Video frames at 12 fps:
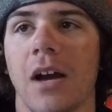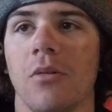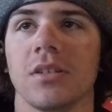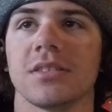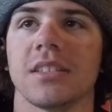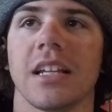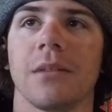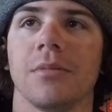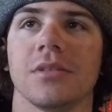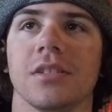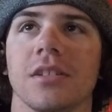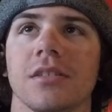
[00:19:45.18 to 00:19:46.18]
wasn't
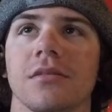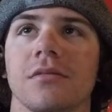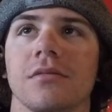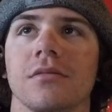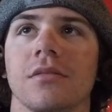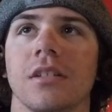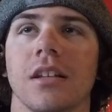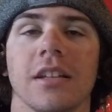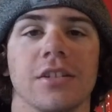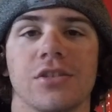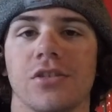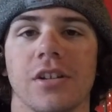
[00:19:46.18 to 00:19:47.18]
able to at
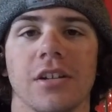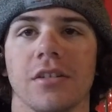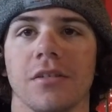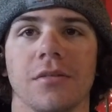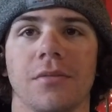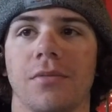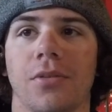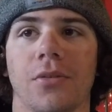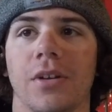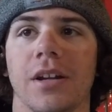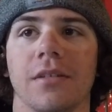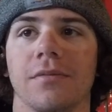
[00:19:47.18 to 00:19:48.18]
least trigger
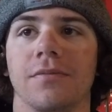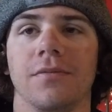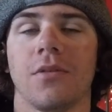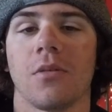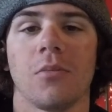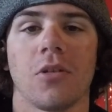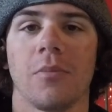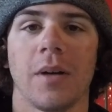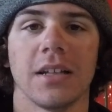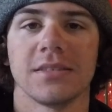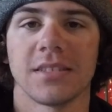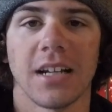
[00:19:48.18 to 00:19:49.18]
3 to 4 more
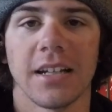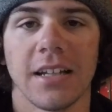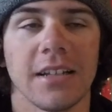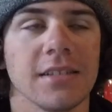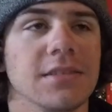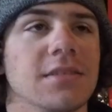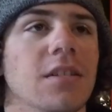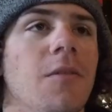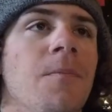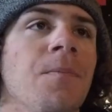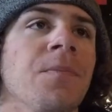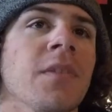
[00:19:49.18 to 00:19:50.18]
bites that I needed.
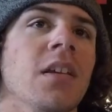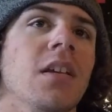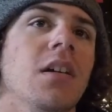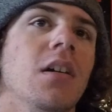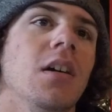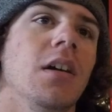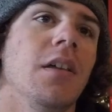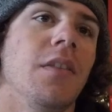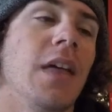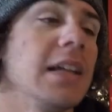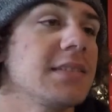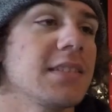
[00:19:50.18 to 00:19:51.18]
So
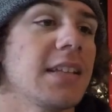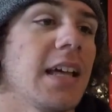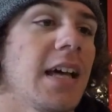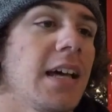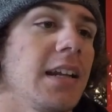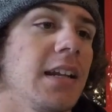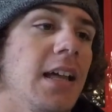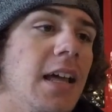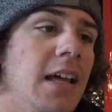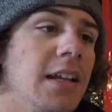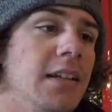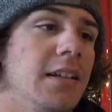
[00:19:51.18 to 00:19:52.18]
that's that,
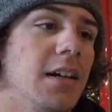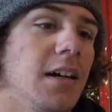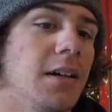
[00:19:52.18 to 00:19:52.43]
and